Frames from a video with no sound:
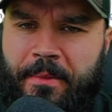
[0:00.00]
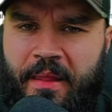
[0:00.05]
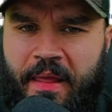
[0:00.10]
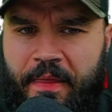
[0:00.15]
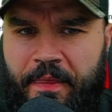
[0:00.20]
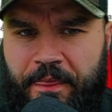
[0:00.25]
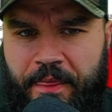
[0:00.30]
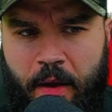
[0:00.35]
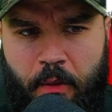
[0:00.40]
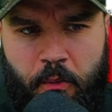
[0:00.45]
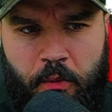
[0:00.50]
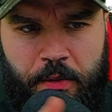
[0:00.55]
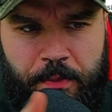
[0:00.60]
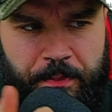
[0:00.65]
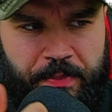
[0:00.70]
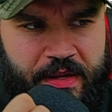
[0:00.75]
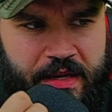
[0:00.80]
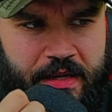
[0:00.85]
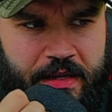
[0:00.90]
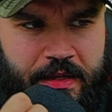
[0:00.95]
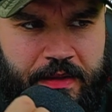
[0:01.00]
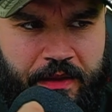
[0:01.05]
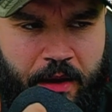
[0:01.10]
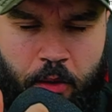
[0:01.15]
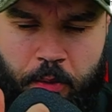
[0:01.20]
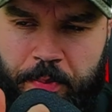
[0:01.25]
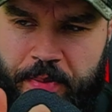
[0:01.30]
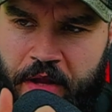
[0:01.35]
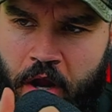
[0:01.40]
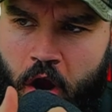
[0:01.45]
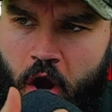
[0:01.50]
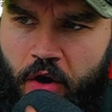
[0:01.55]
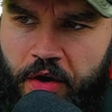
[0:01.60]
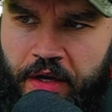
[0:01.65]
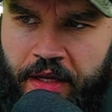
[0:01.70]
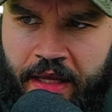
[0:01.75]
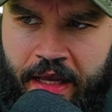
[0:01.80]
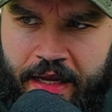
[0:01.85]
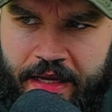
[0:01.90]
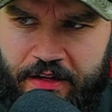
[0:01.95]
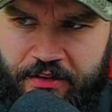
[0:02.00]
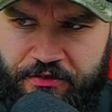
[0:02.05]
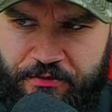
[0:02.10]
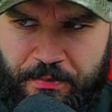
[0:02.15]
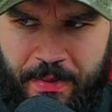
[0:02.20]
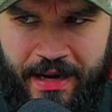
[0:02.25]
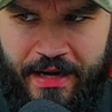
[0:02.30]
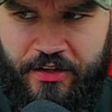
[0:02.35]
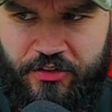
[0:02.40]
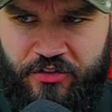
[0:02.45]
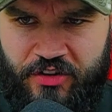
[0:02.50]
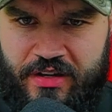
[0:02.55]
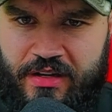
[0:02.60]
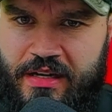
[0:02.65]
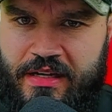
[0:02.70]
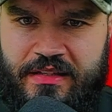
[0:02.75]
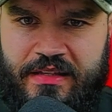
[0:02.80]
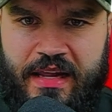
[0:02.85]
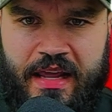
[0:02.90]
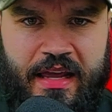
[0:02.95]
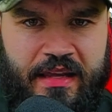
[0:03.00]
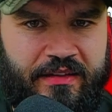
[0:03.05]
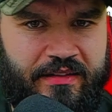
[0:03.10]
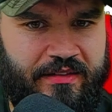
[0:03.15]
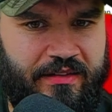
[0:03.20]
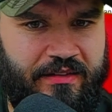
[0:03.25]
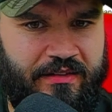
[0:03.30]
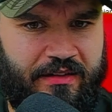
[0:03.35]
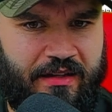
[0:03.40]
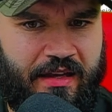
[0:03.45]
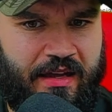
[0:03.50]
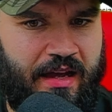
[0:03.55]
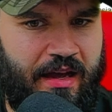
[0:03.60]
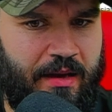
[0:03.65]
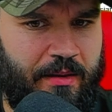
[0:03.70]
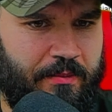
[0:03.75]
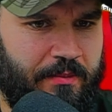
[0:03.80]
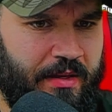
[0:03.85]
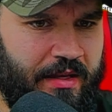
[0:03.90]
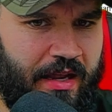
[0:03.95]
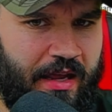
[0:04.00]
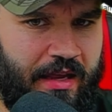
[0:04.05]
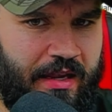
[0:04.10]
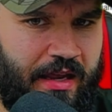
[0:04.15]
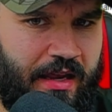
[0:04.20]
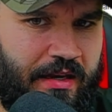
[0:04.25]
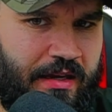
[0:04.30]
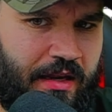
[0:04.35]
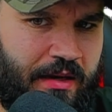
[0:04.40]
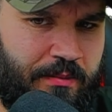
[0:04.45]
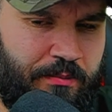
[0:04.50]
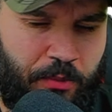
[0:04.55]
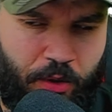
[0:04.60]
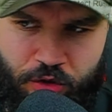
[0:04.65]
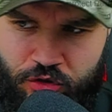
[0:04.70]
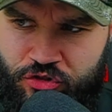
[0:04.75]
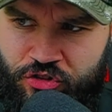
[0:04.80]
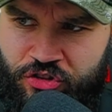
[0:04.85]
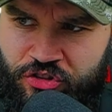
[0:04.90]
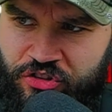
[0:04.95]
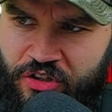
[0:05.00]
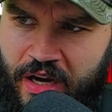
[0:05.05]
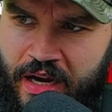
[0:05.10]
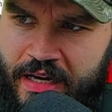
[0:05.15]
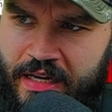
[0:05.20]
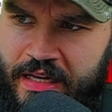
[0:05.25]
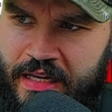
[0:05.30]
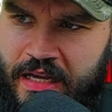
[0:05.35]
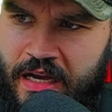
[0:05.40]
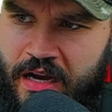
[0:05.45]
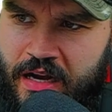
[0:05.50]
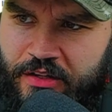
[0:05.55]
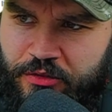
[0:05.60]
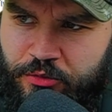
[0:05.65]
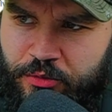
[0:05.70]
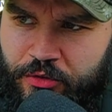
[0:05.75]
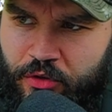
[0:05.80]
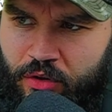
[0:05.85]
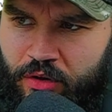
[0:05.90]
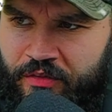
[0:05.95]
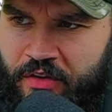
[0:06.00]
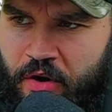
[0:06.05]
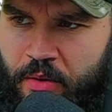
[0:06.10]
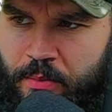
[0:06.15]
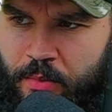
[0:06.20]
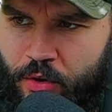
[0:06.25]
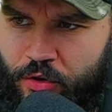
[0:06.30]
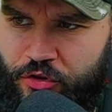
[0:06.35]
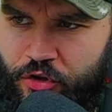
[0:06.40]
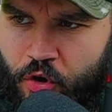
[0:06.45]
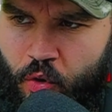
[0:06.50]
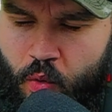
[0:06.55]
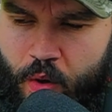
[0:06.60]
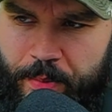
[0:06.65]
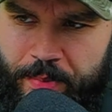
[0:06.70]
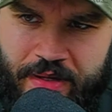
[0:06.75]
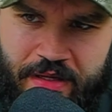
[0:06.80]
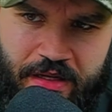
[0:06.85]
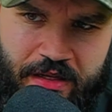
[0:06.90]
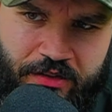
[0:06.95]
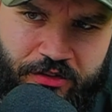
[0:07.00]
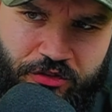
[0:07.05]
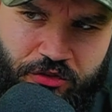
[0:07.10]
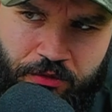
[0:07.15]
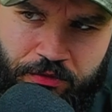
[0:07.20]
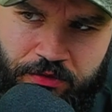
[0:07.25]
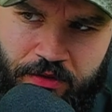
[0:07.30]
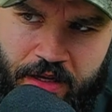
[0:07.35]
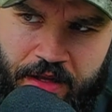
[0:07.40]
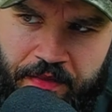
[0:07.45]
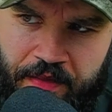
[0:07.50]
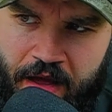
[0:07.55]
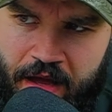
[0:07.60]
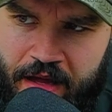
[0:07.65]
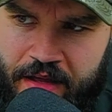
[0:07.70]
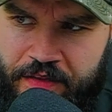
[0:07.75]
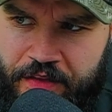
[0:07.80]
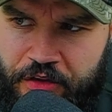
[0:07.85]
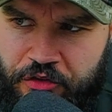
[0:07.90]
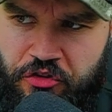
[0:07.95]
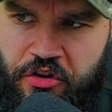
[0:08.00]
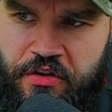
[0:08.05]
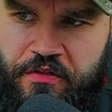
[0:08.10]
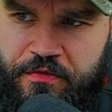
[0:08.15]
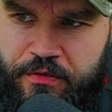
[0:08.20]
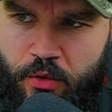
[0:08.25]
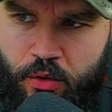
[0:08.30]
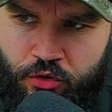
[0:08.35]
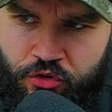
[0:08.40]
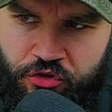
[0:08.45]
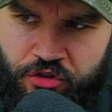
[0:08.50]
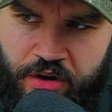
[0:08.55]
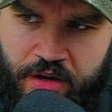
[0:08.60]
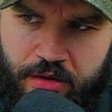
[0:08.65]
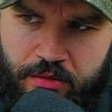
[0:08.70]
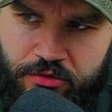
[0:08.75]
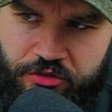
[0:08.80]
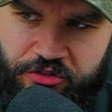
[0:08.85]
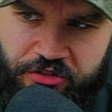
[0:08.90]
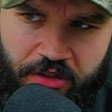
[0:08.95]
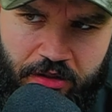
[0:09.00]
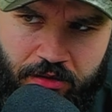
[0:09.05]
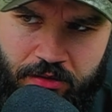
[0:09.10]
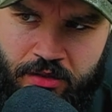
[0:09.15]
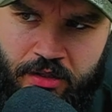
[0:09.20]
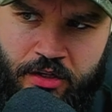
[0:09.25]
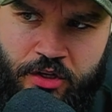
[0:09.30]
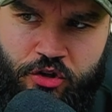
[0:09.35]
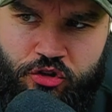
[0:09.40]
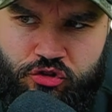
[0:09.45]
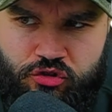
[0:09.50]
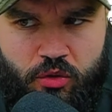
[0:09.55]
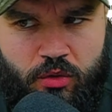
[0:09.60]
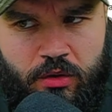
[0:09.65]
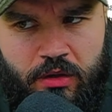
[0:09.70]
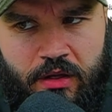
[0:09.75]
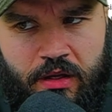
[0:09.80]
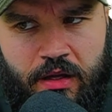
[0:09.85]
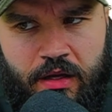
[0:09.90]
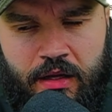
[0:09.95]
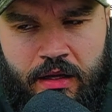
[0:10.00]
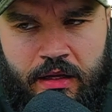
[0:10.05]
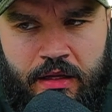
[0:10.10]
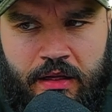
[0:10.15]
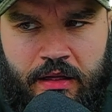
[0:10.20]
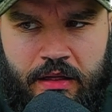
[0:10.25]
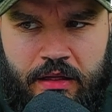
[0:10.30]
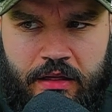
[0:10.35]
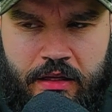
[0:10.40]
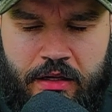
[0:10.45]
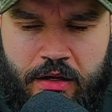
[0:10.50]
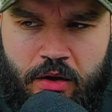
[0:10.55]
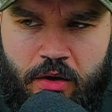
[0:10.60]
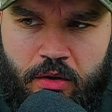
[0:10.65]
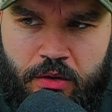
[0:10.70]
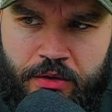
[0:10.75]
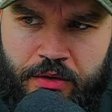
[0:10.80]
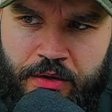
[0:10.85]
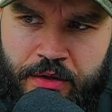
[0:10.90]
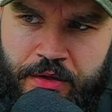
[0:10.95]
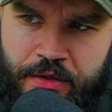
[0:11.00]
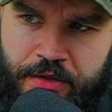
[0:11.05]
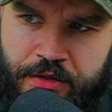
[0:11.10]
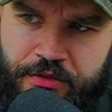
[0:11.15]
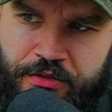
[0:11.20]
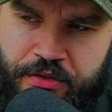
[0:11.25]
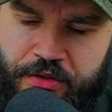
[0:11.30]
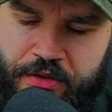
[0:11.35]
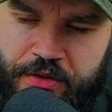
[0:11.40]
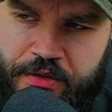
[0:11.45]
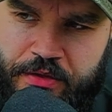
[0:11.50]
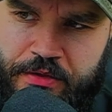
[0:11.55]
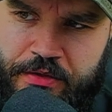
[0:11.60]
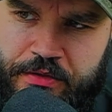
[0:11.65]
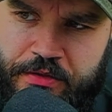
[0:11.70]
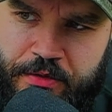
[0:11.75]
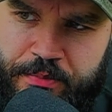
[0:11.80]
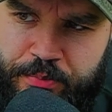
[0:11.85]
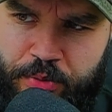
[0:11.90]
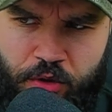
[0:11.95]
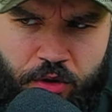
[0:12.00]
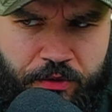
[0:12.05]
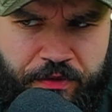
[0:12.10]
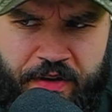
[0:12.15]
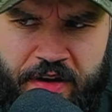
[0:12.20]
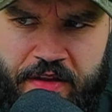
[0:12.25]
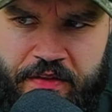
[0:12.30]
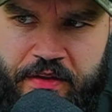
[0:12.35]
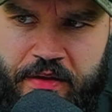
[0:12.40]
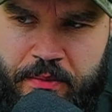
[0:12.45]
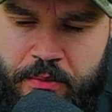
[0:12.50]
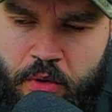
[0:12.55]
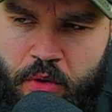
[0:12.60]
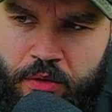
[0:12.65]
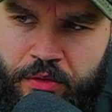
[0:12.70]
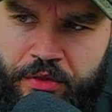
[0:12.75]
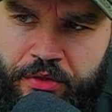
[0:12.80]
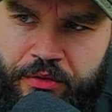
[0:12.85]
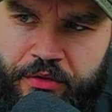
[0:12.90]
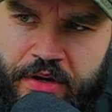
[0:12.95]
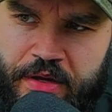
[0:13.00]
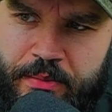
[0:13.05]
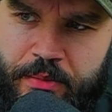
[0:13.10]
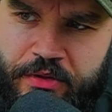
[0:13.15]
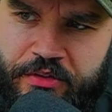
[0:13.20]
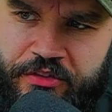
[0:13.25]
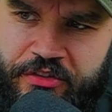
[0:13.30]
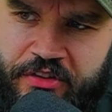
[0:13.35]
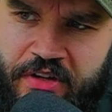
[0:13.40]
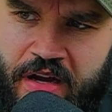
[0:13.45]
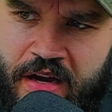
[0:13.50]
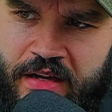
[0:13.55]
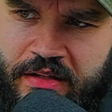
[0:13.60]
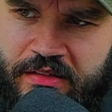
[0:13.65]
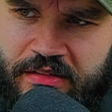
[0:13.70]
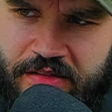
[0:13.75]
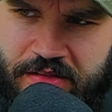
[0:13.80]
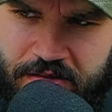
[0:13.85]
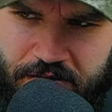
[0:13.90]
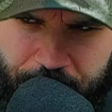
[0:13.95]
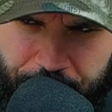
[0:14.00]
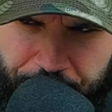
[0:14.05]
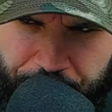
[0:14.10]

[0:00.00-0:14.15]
That would be hard to kind of manage in today's in modern society, guys, with all of our modern equipment and stuff like that, and the G4 chain. It would still struggle to, you know, to pull off anything more than 3 months, guys.